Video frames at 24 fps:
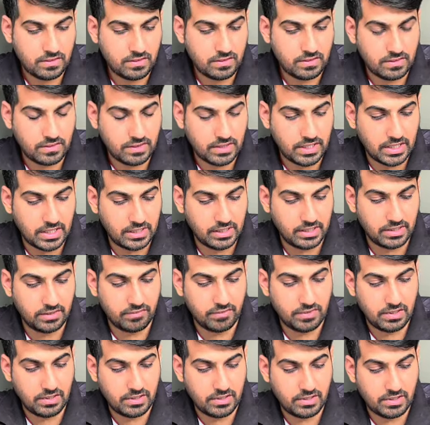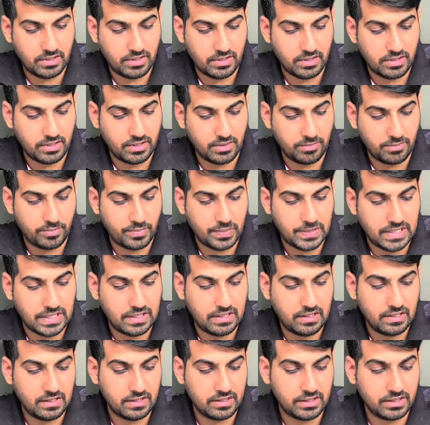then it will
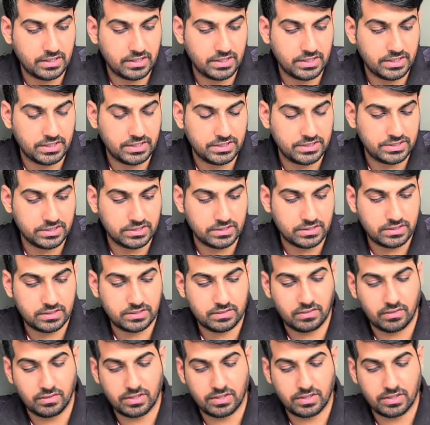repel each other.